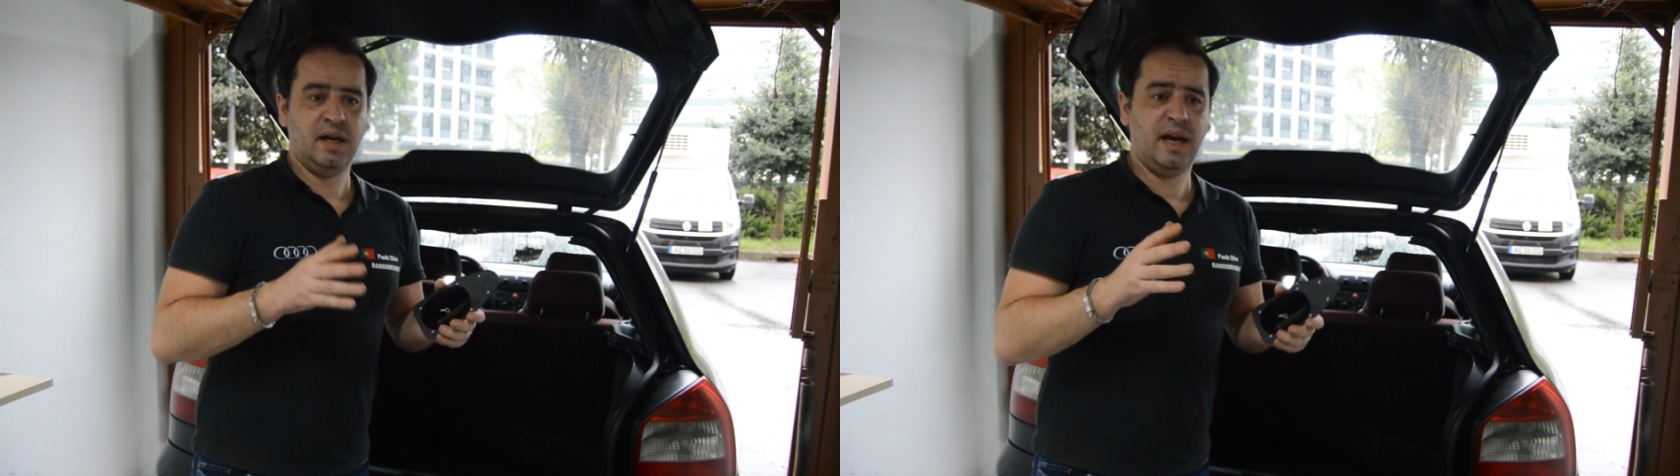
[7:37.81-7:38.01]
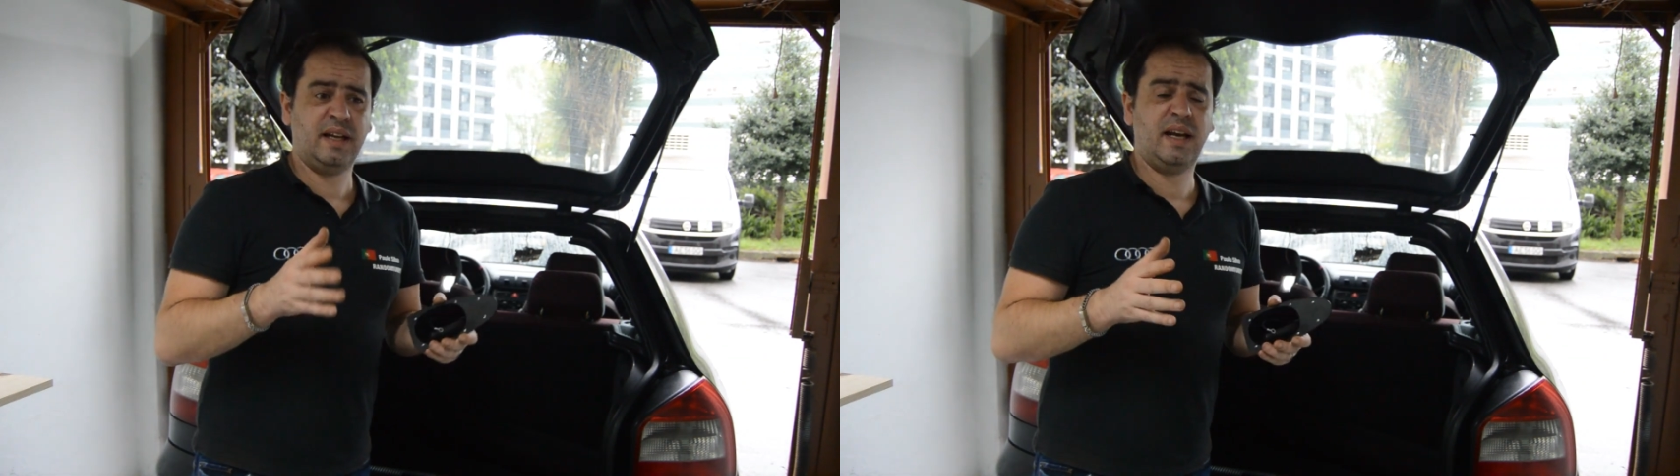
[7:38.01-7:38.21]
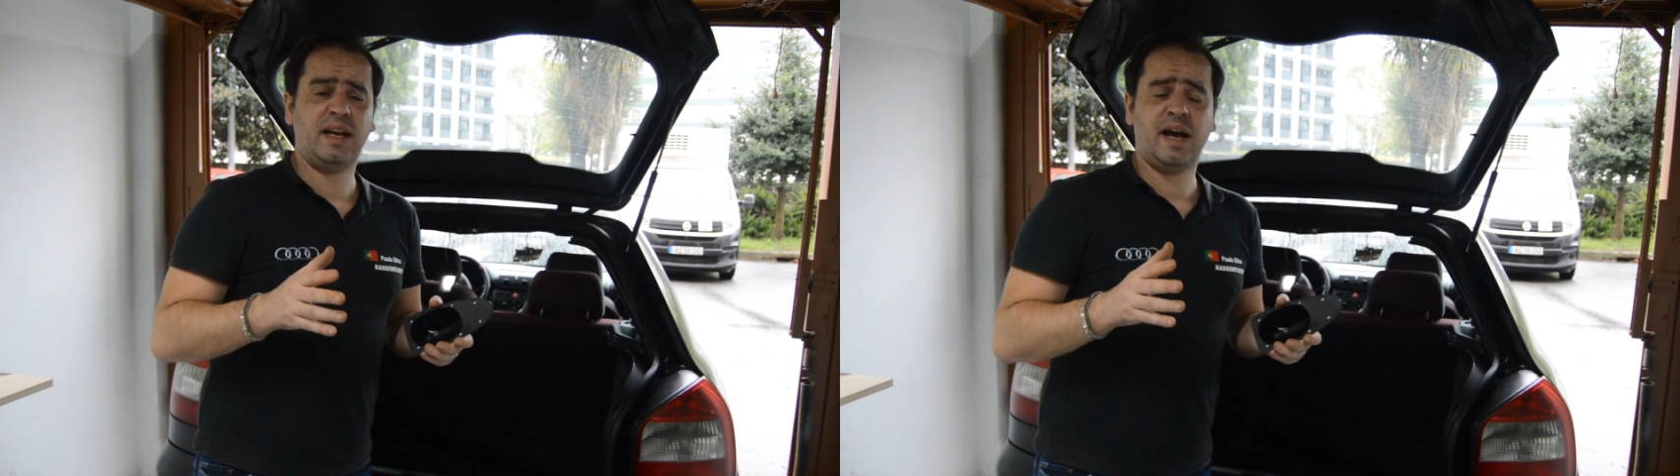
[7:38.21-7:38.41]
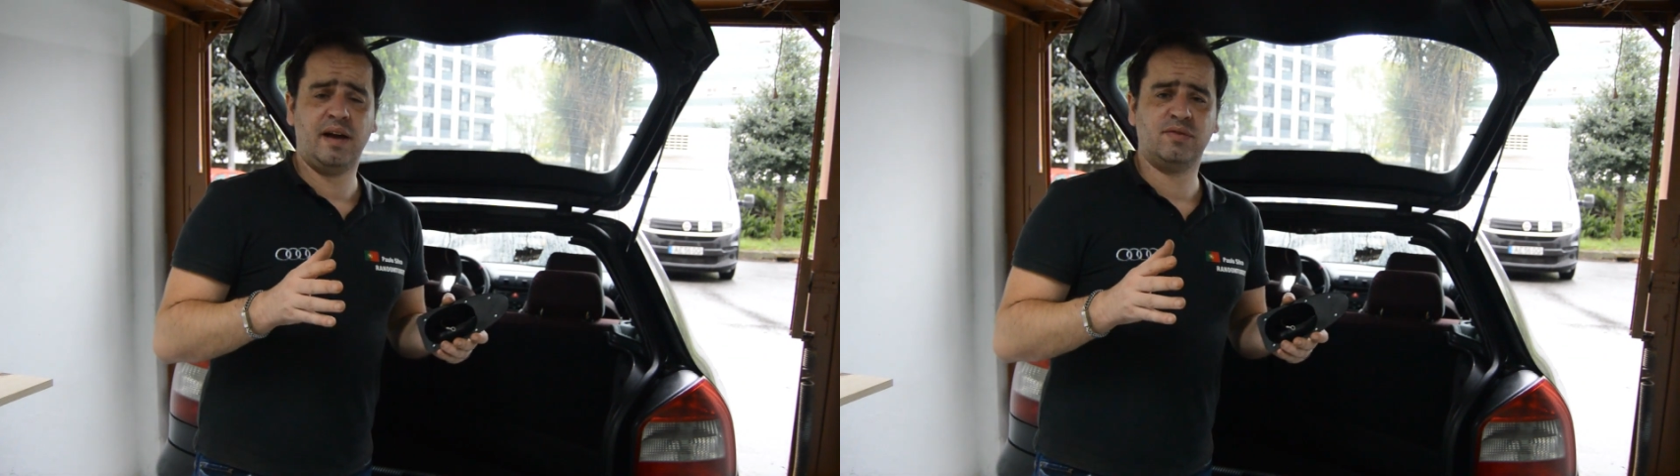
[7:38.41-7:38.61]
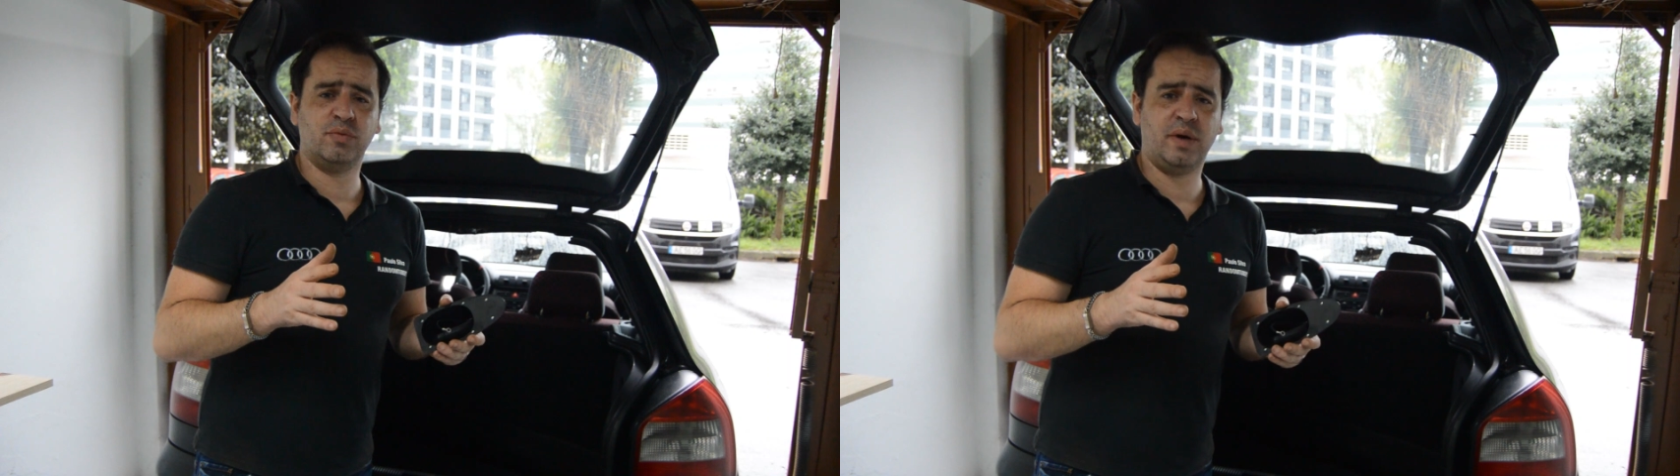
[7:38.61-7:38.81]
and then I
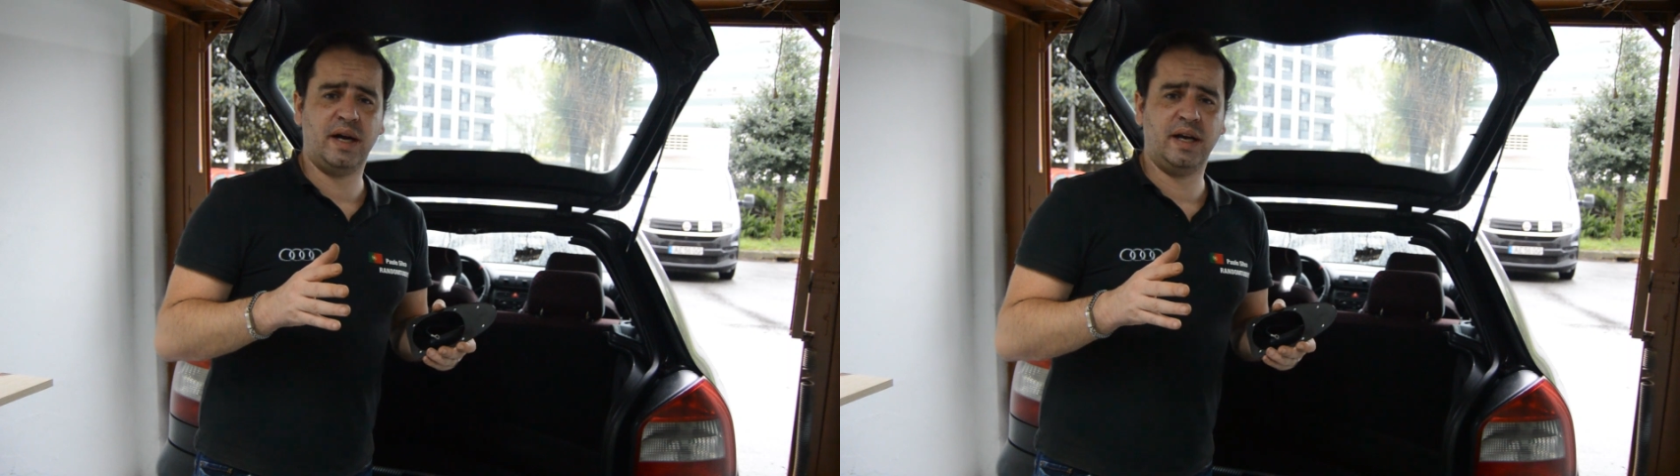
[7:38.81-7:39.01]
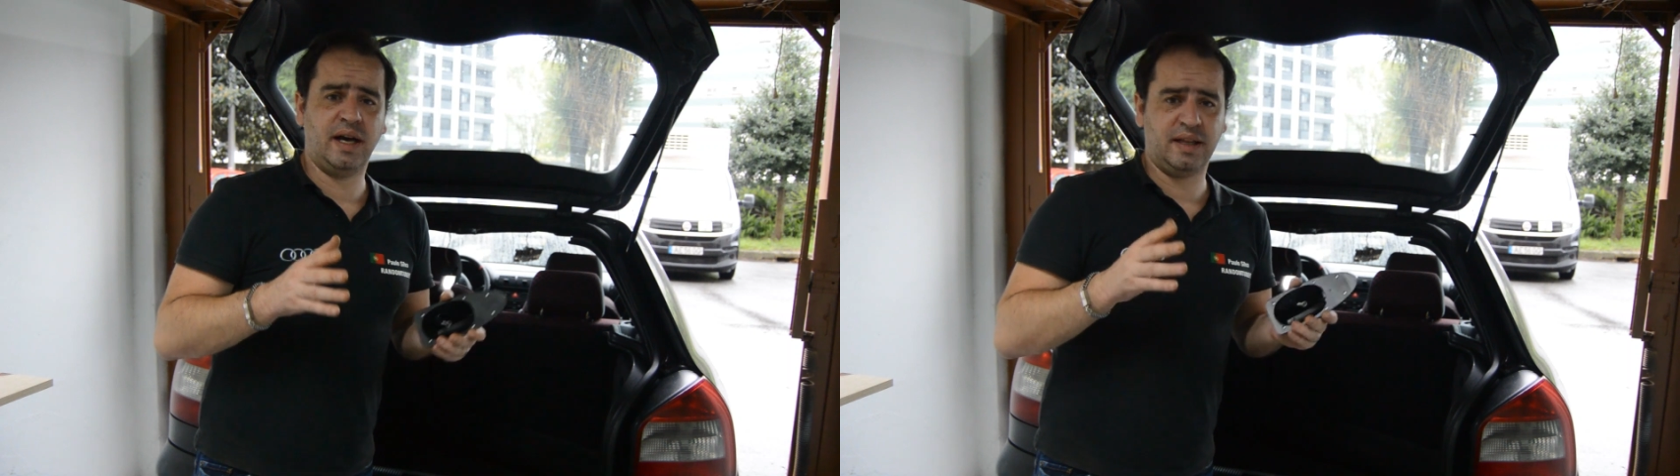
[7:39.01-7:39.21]
have to buy an